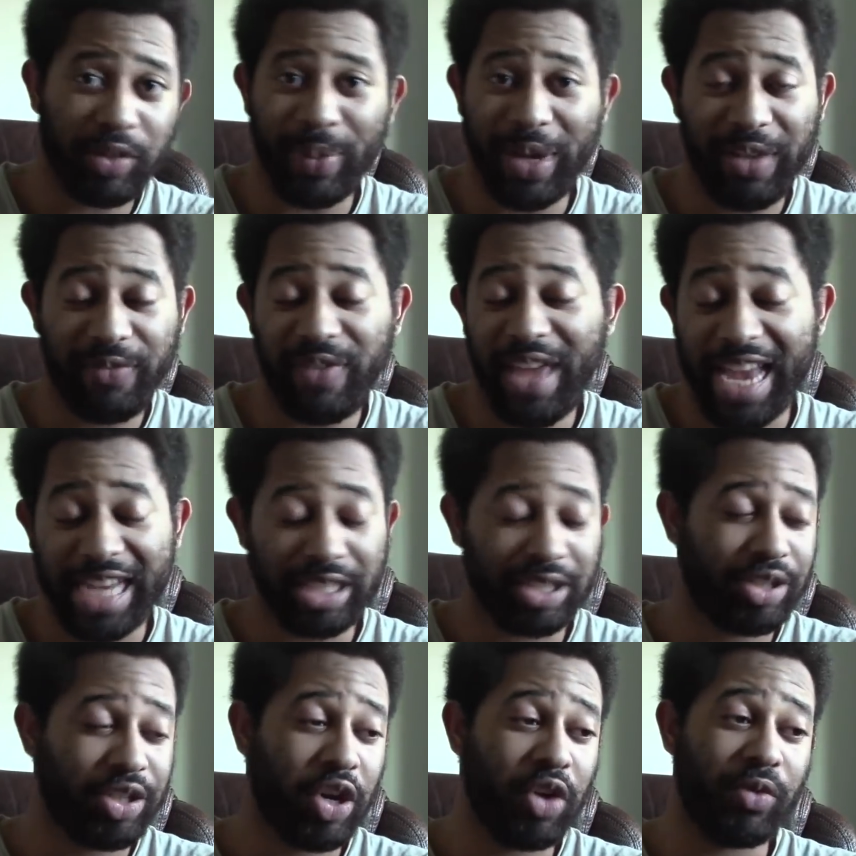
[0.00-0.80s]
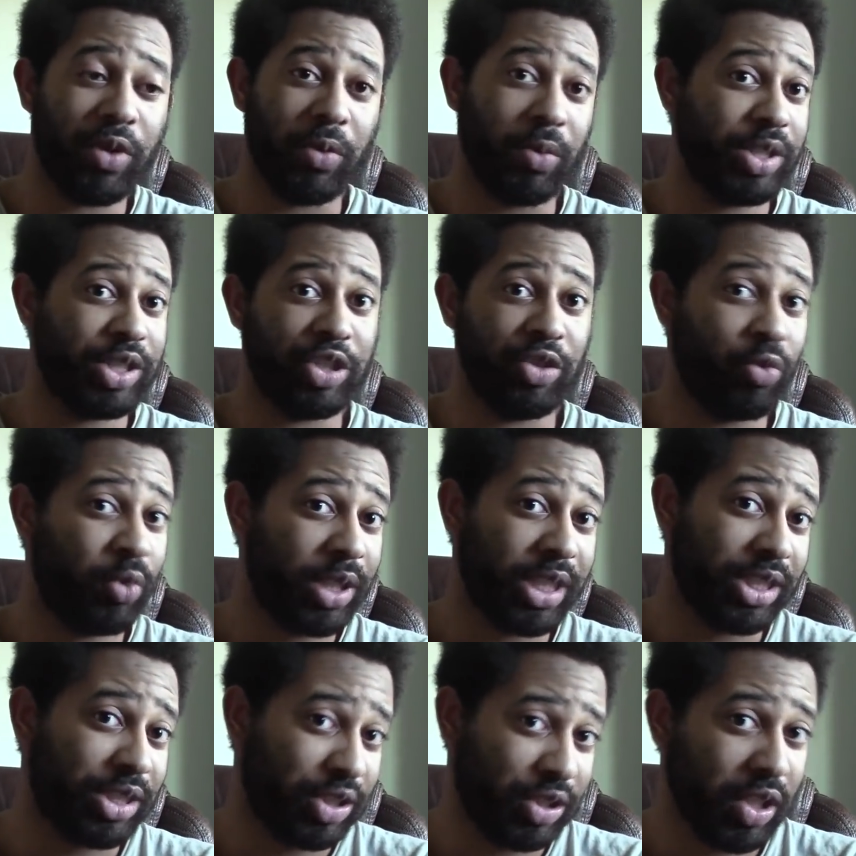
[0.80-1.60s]
by Fashion Nova when she
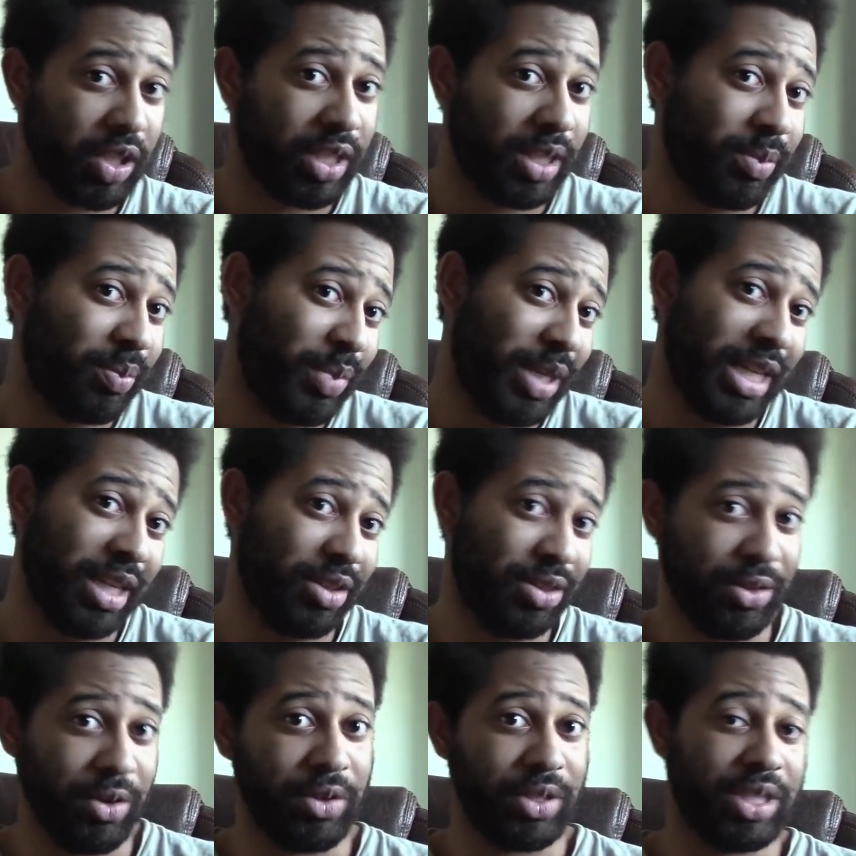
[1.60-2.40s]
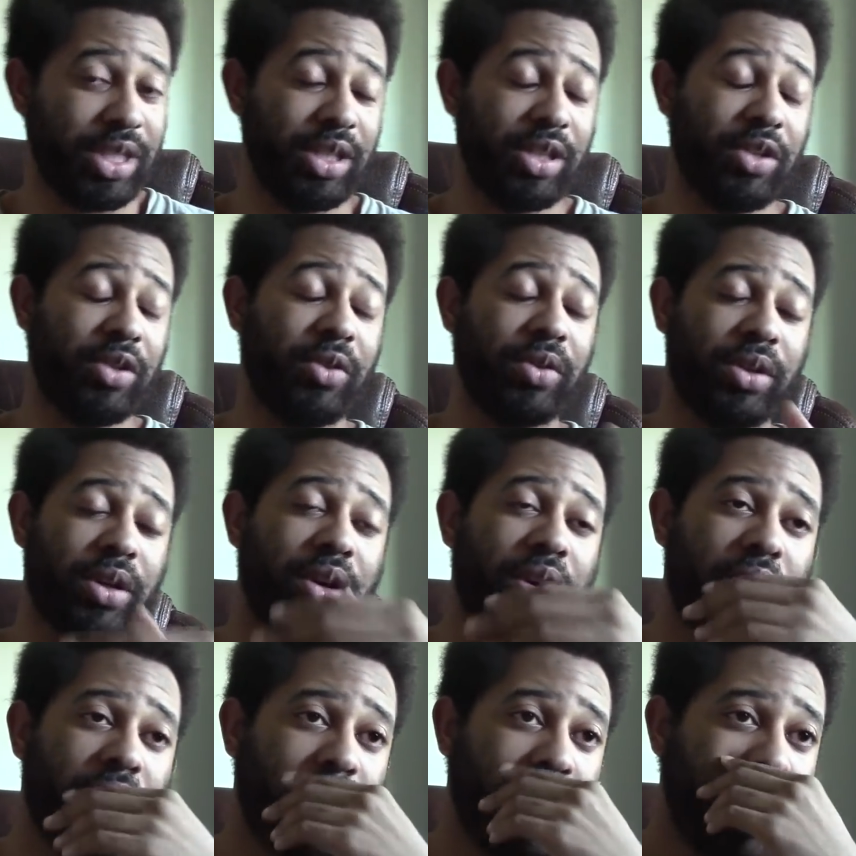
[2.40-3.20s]
really shouldn't, being a 13-year-old
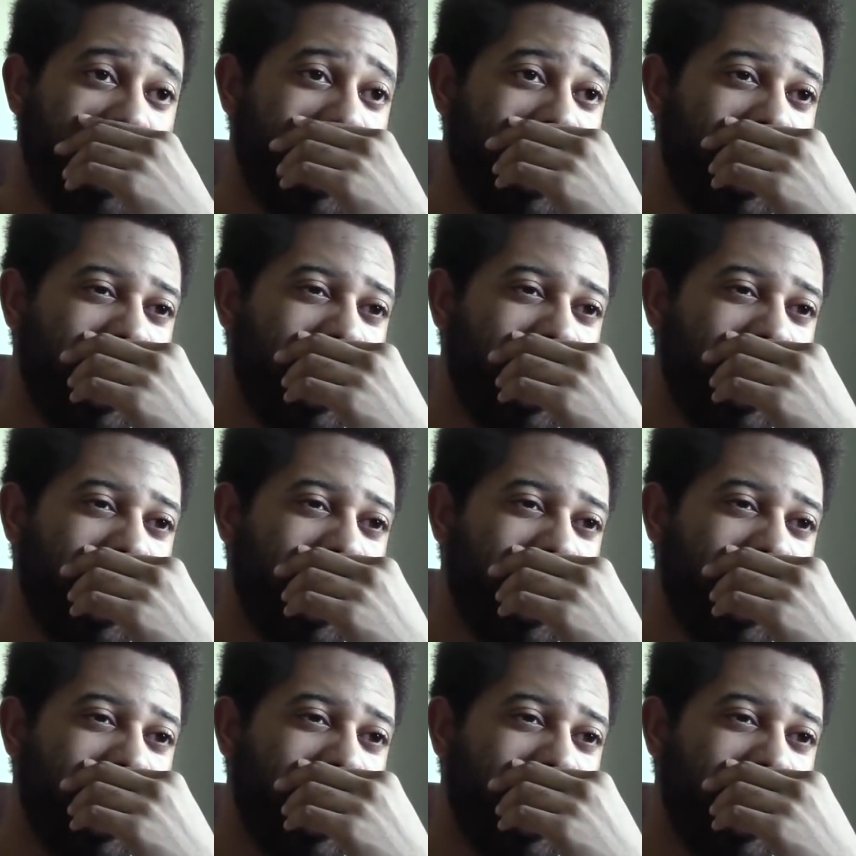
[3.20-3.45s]
girl.